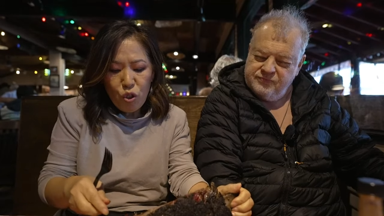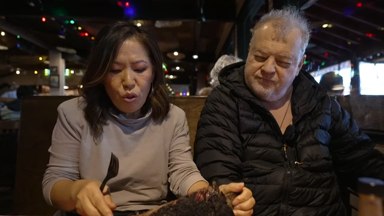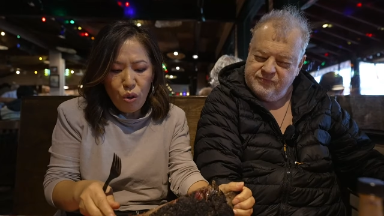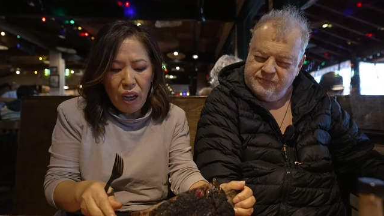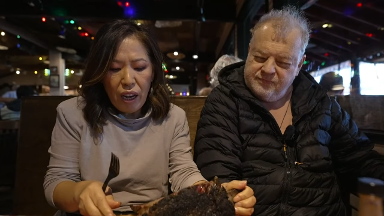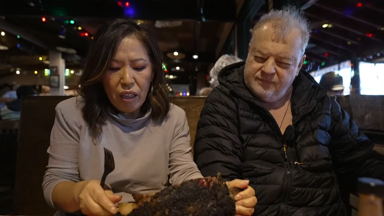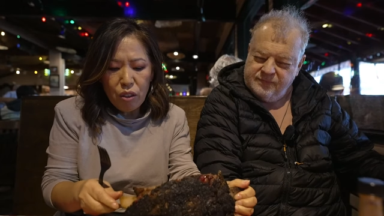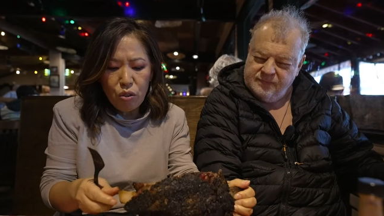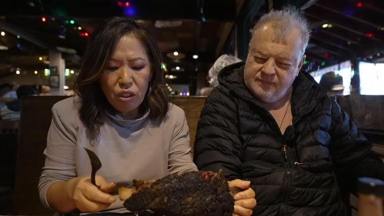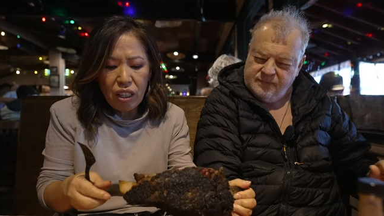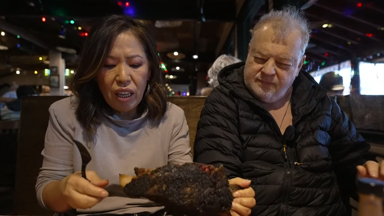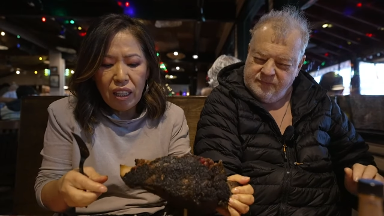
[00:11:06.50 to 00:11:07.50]
Speaker 1: So I don't
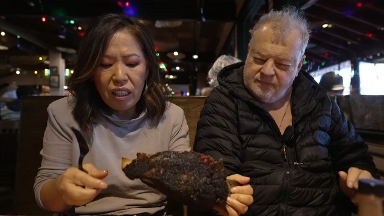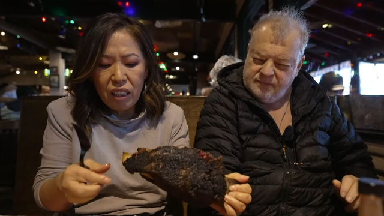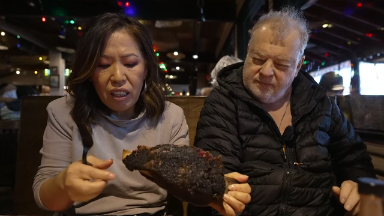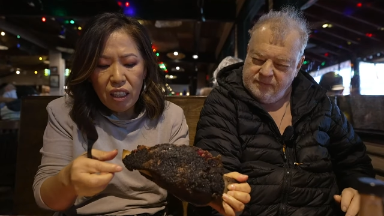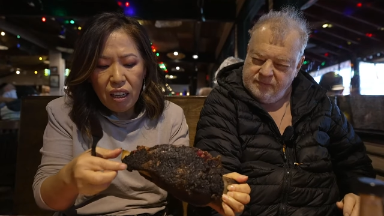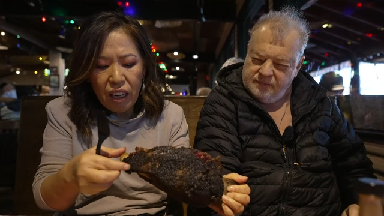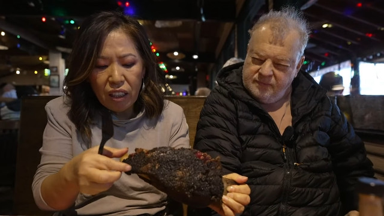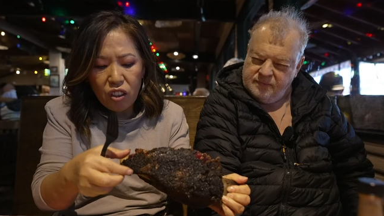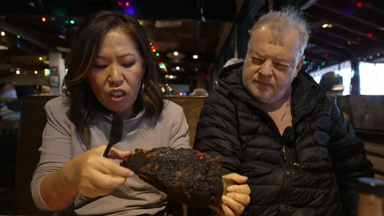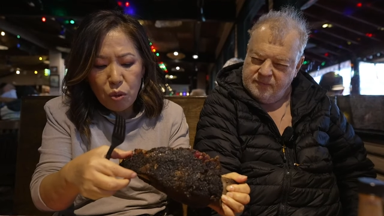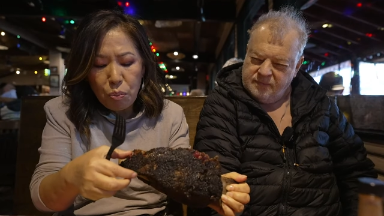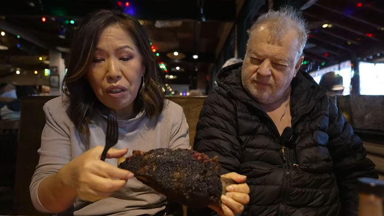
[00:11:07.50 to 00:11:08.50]
think I can eat like
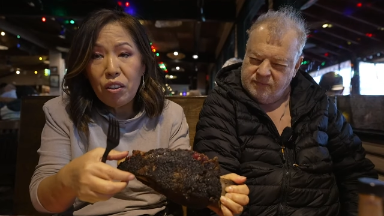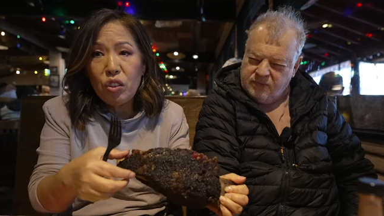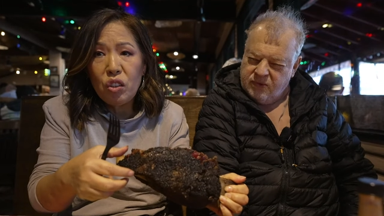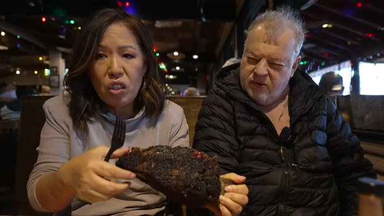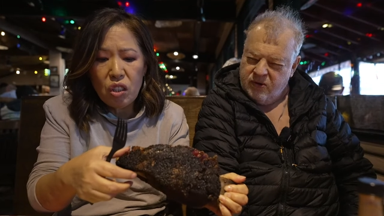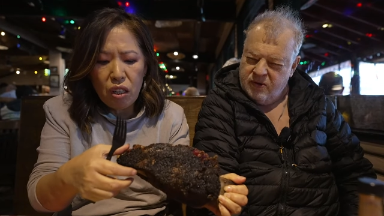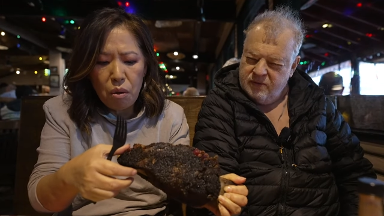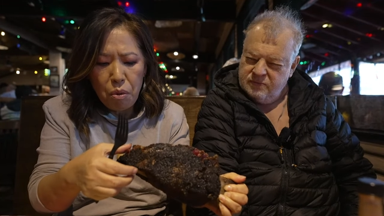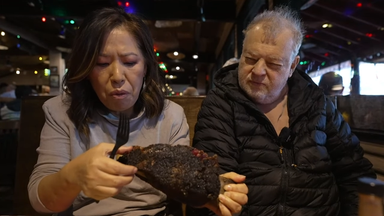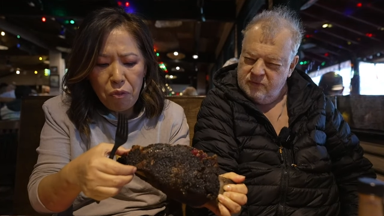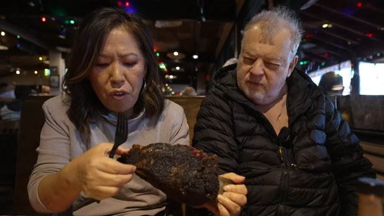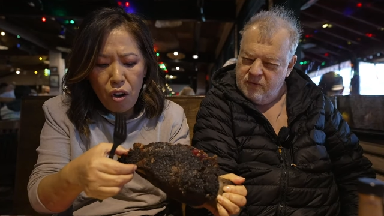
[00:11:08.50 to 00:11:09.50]
this because it's
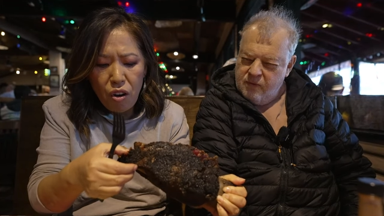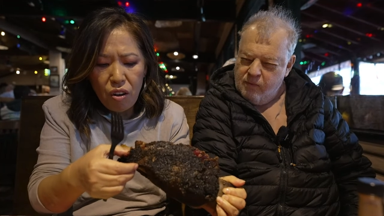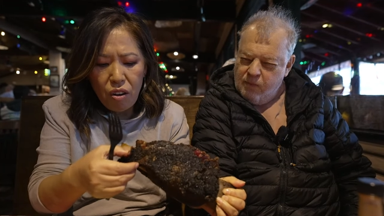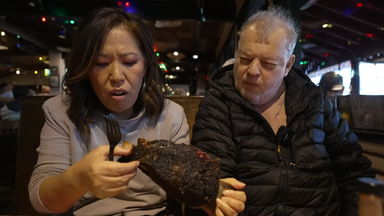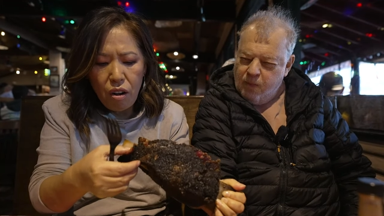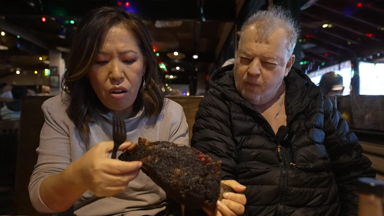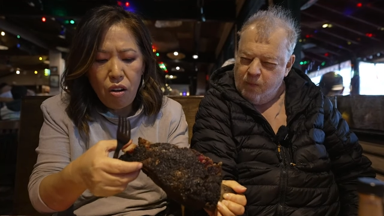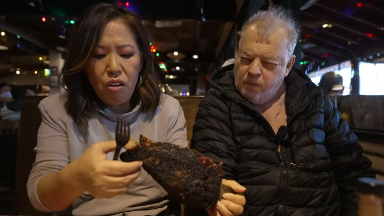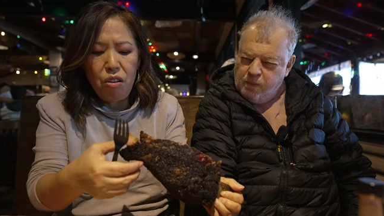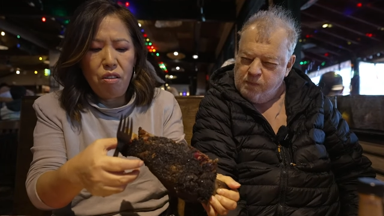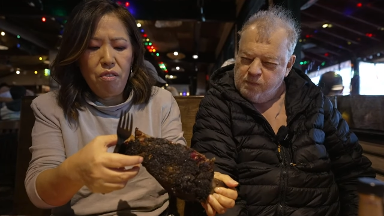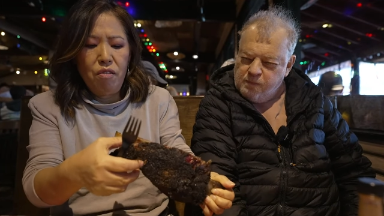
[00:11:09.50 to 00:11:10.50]
gonna fall. Oh,
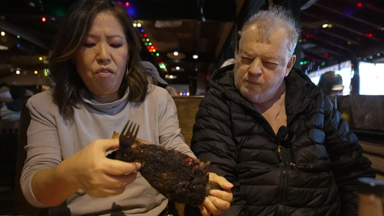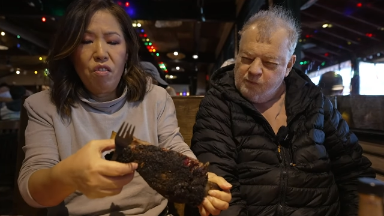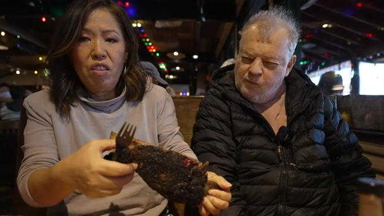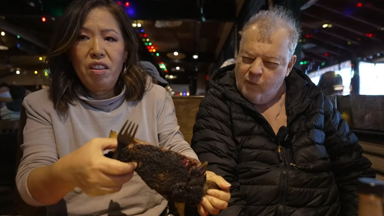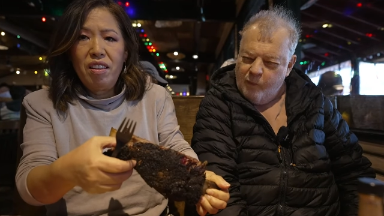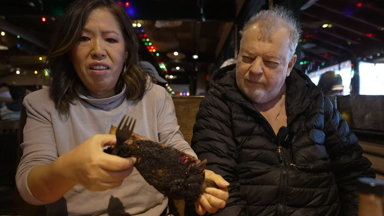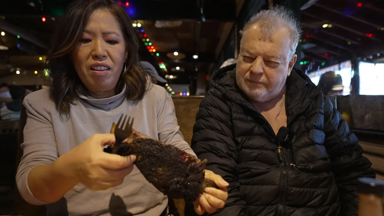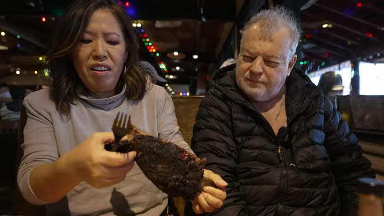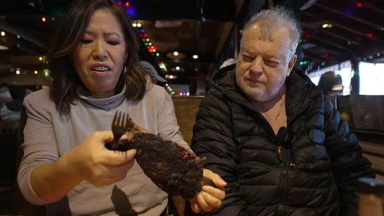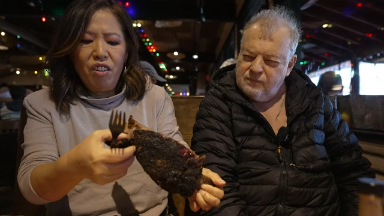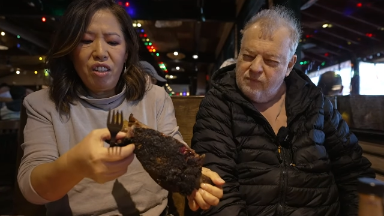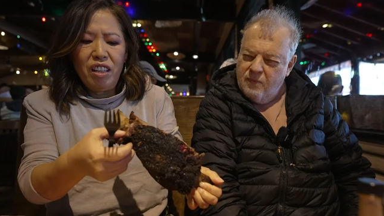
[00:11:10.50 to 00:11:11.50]
look
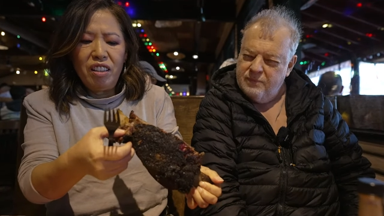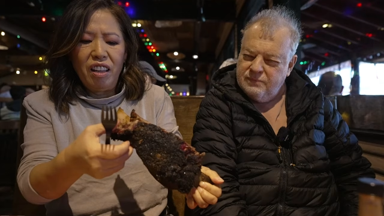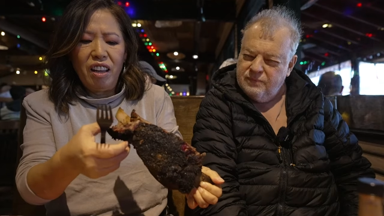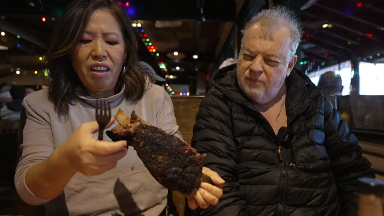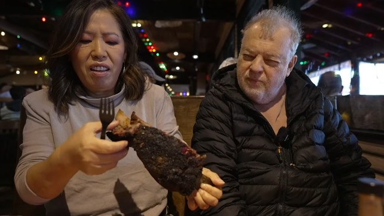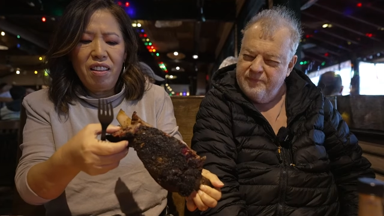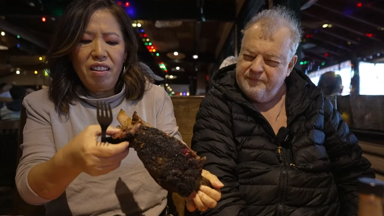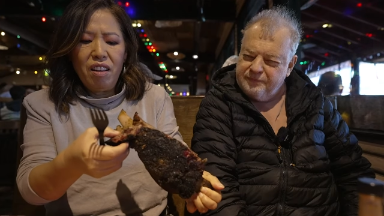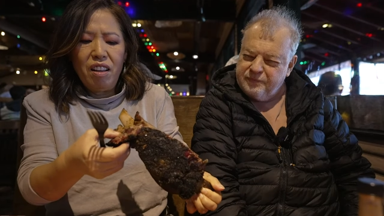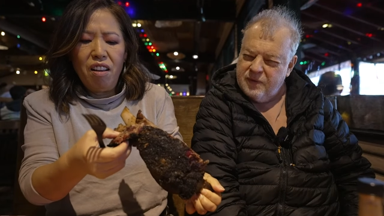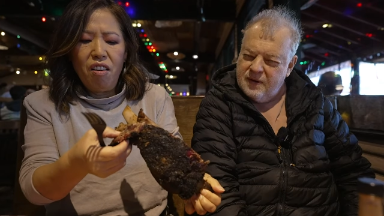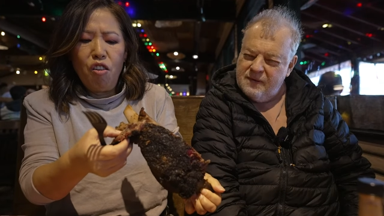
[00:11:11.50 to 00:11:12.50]
at that.
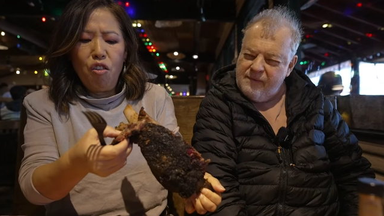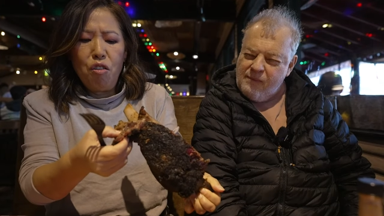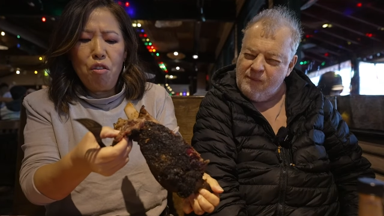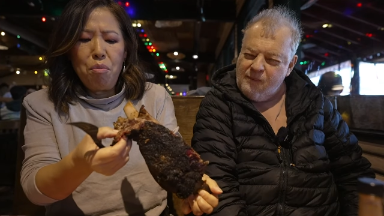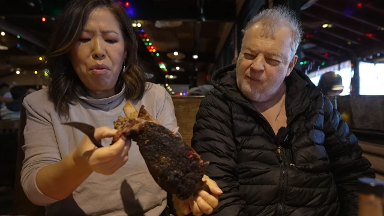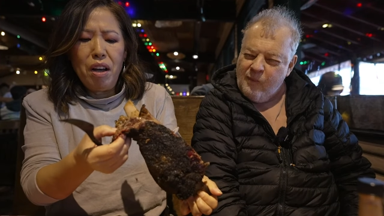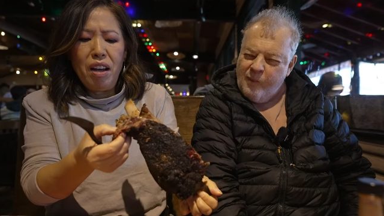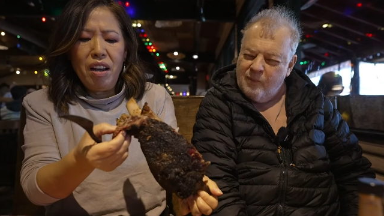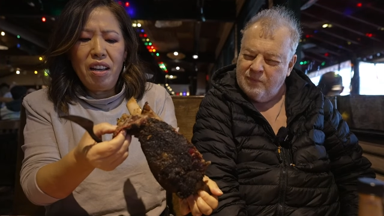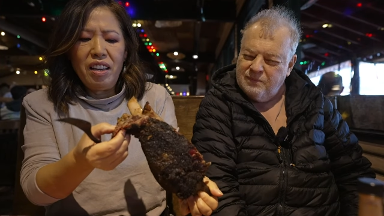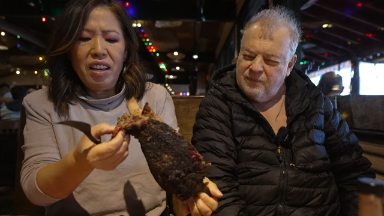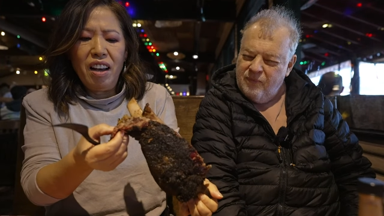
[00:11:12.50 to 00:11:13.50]
Oh
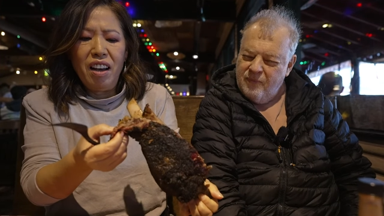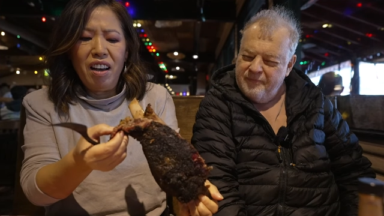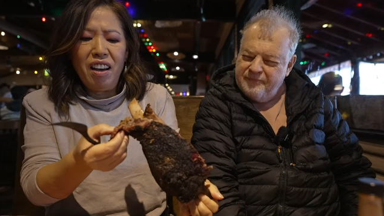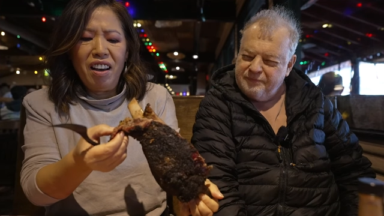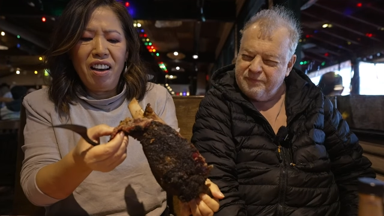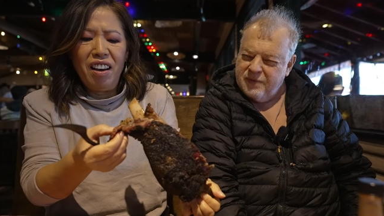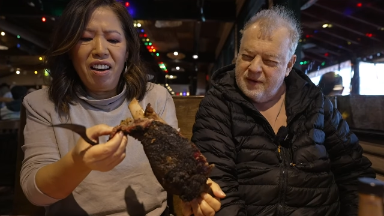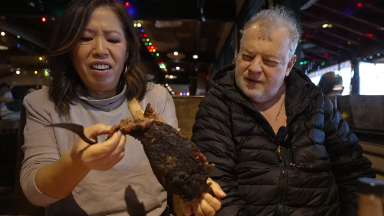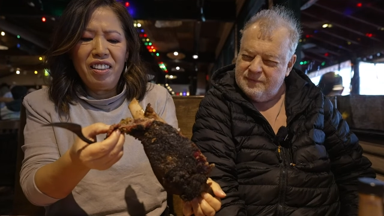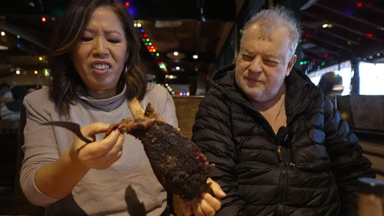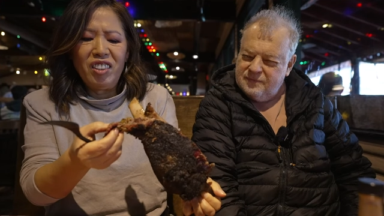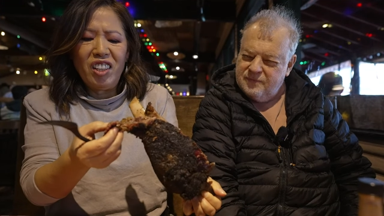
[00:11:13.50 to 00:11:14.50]
my
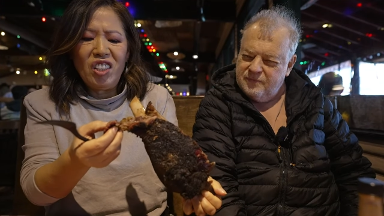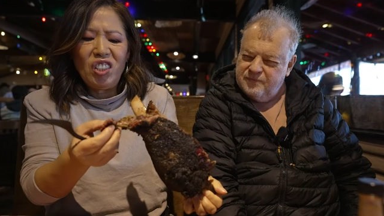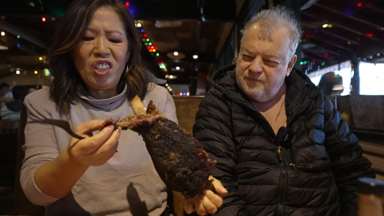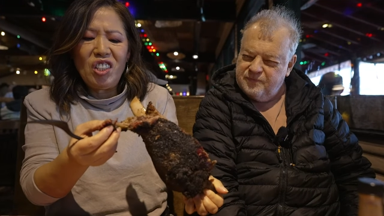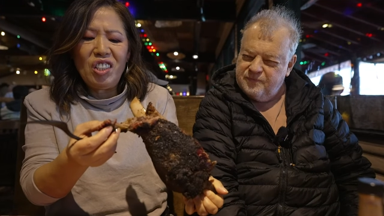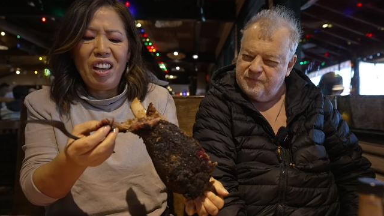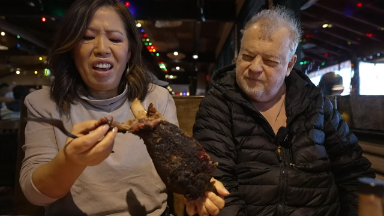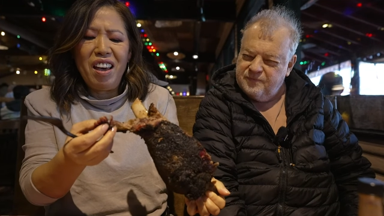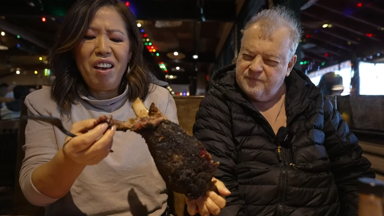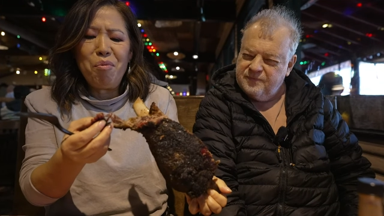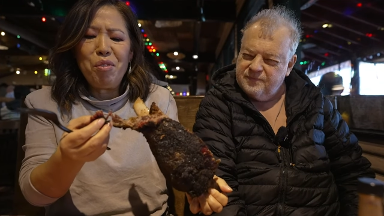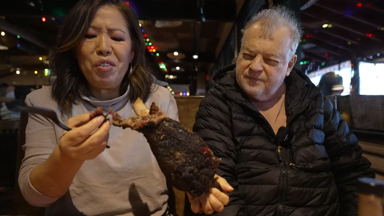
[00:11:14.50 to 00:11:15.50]
god. This is
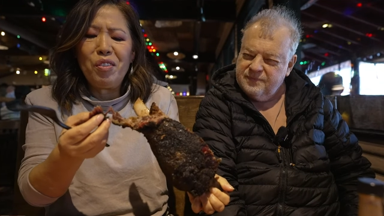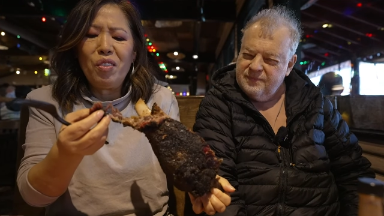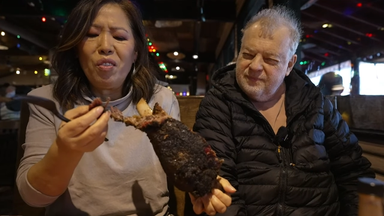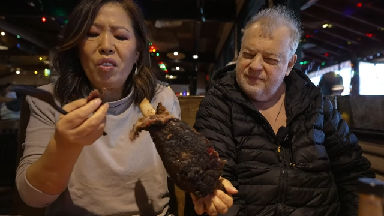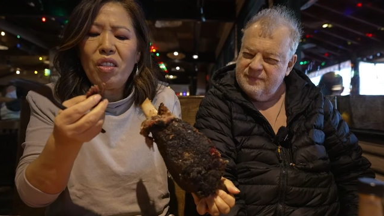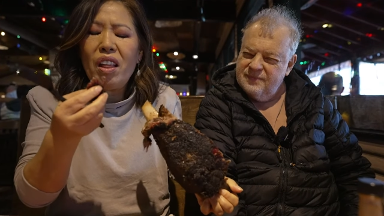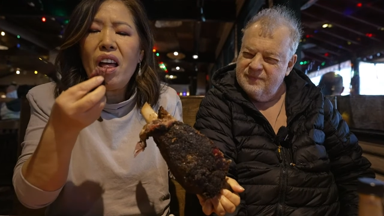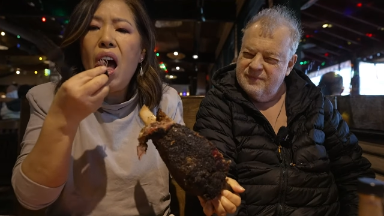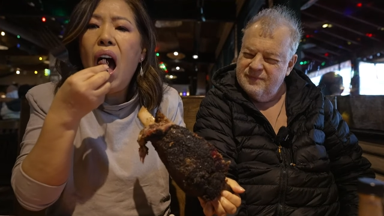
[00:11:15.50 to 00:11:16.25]
heaven.